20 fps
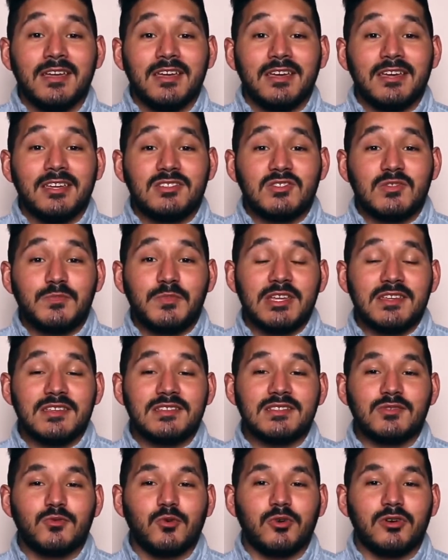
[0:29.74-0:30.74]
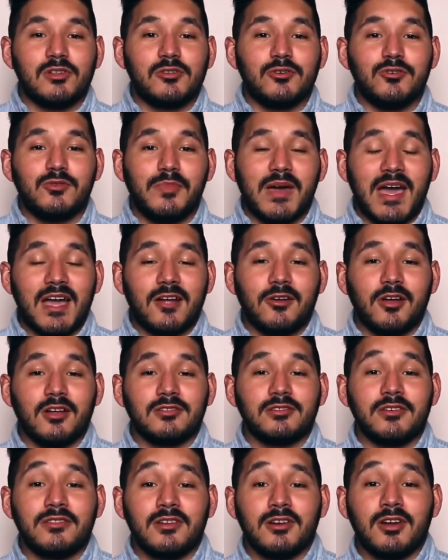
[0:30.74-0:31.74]
Each piece will include
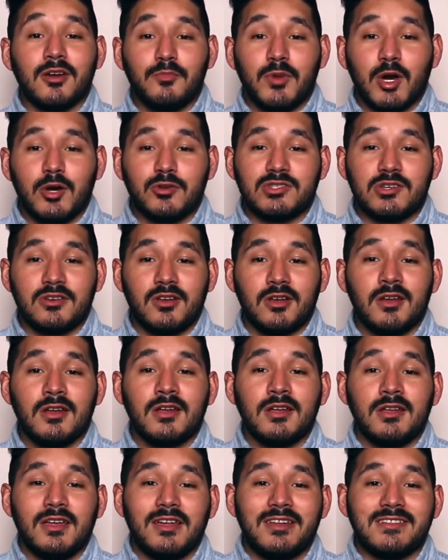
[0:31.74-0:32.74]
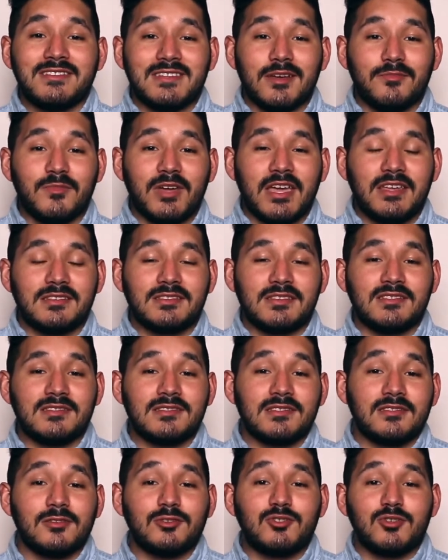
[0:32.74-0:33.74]
background on the composer, and in some
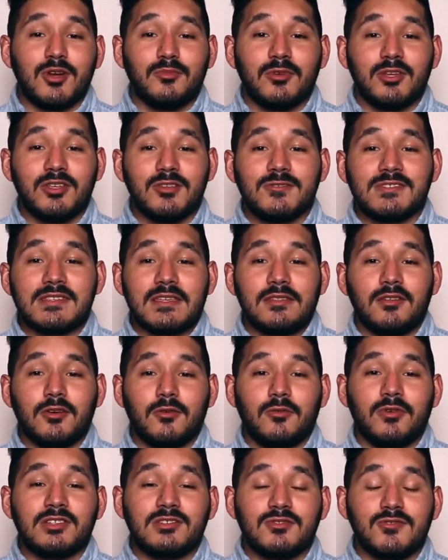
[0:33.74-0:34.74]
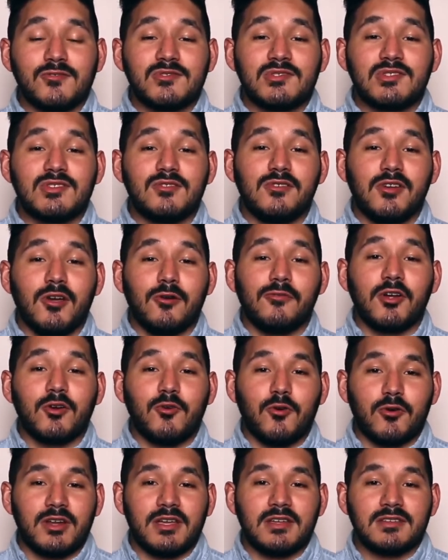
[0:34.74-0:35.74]
cases, the drummer used in the original studio
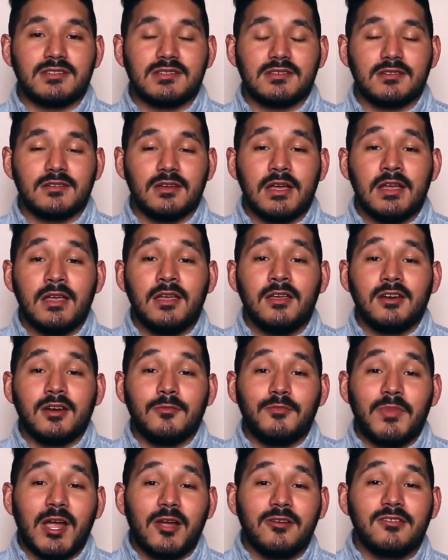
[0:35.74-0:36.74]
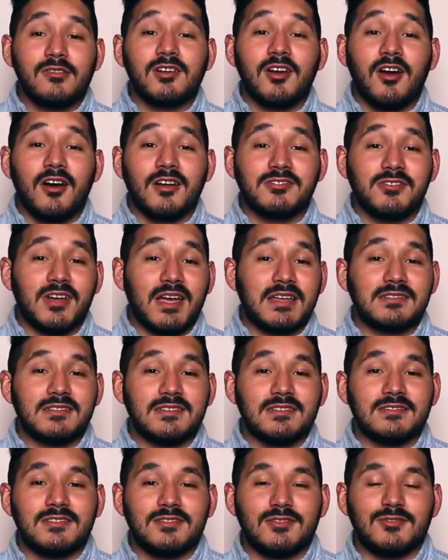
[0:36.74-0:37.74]
recordings, comparing and
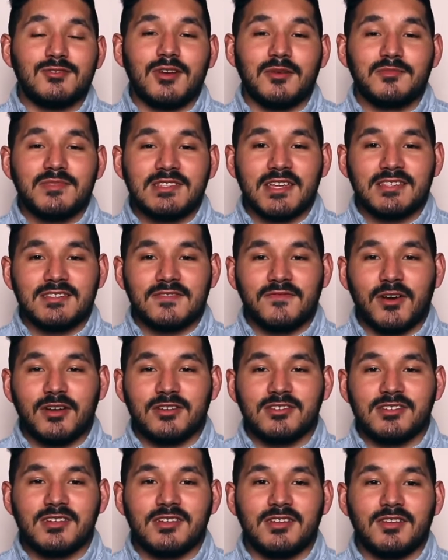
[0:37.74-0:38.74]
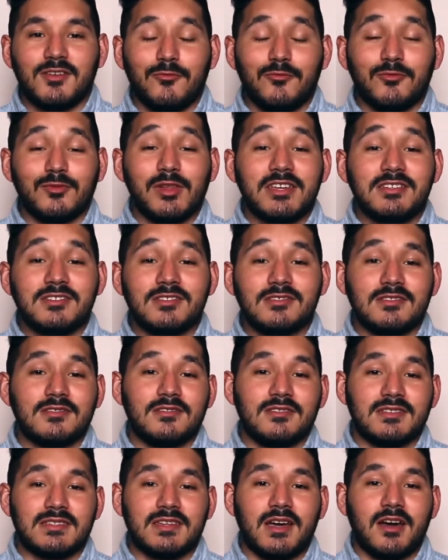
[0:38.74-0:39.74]
contrasting to the drum set's function in relation to
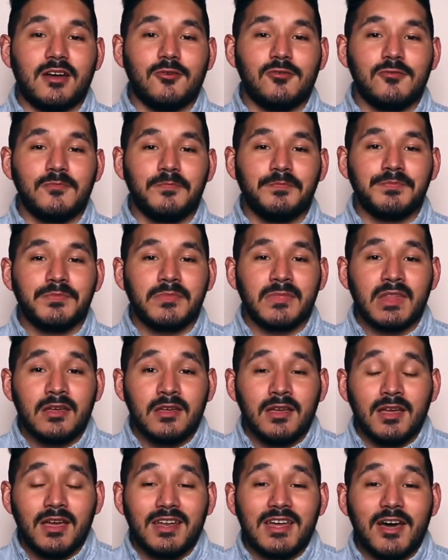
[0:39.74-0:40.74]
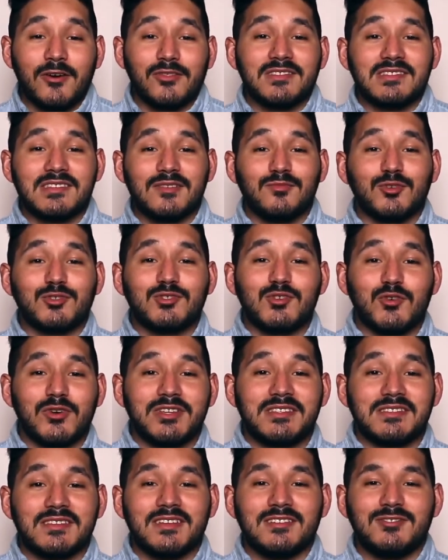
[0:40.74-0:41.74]
the style, and how the cymbal
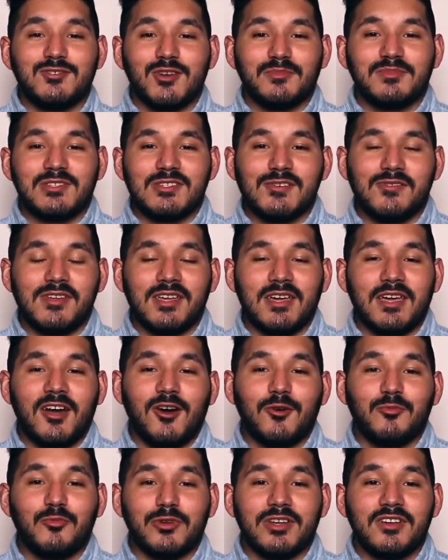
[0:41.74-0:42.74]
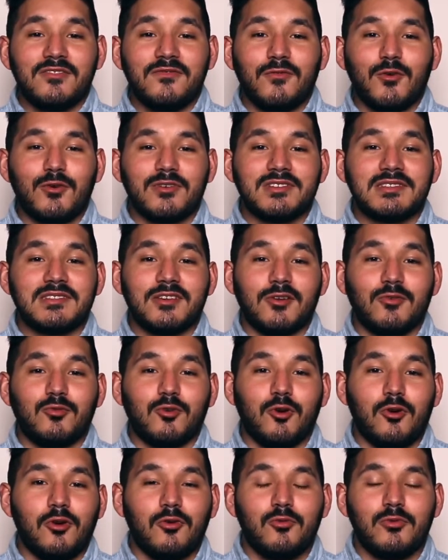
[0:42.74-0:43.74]
choice and drum tuning help reinforce their
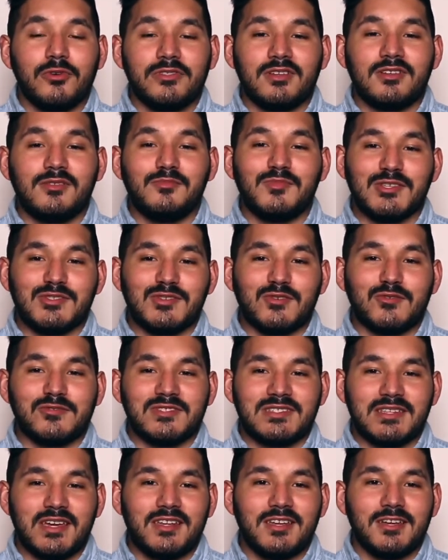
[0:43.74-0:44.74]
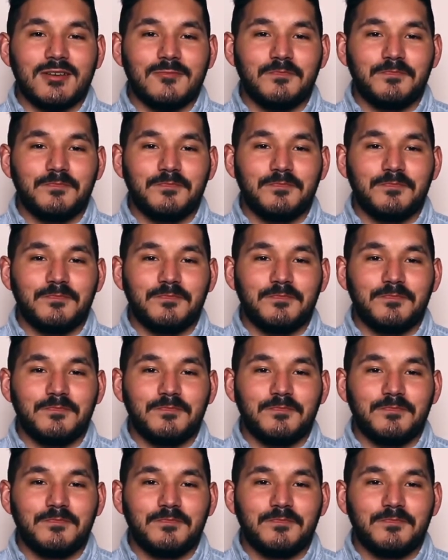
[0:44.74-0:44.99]
role within a musical setting.